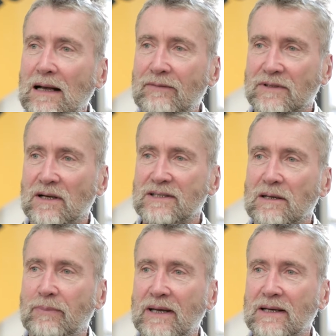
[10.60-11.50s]
advertising
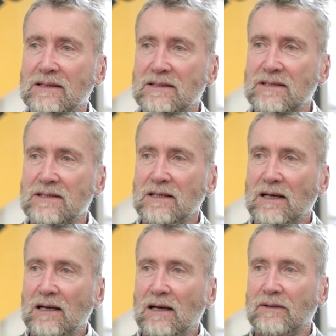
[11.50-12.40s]
appears,
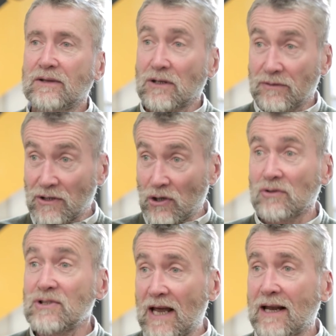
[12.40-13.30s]
the, the
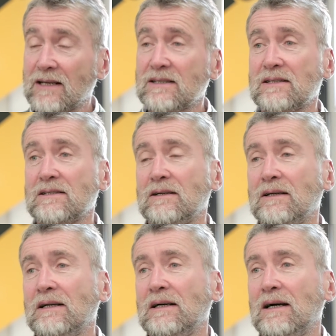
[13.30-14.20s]
context,
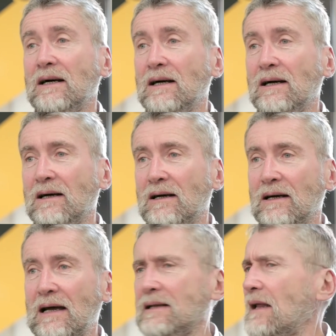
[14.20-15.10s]
uh,
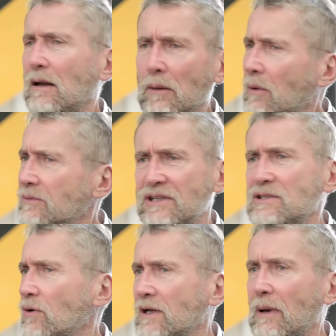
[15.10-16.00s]
and, and I'm not just
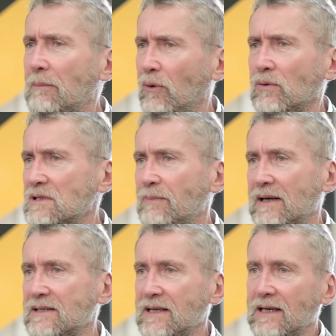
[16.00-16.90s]
talking about bought
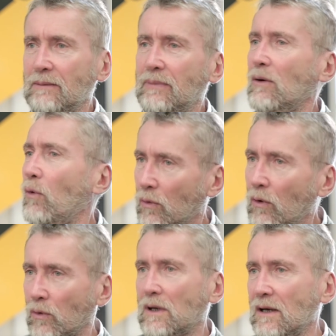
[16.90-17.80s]
space here, but all,
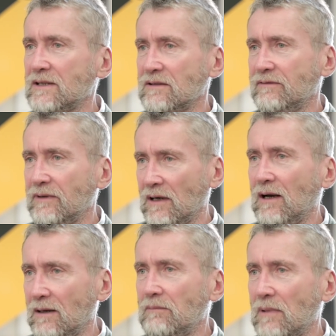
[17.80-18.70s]
all kinds of
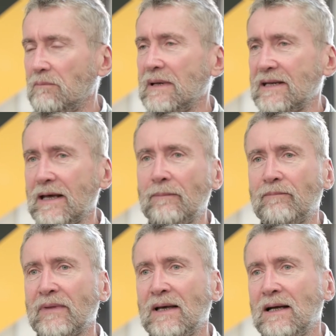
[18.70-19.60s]
uh, media,
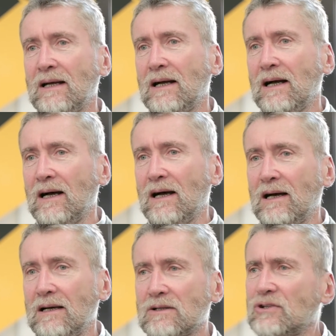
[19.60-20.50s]

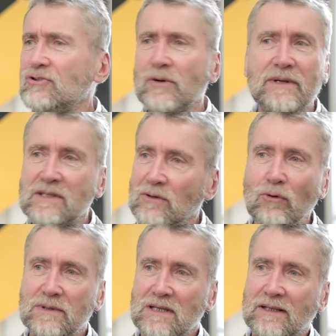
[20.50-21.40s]
uh, contributes
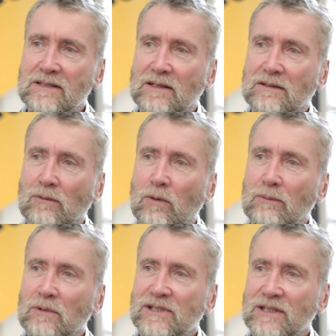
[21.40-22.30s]
enormously to the way in which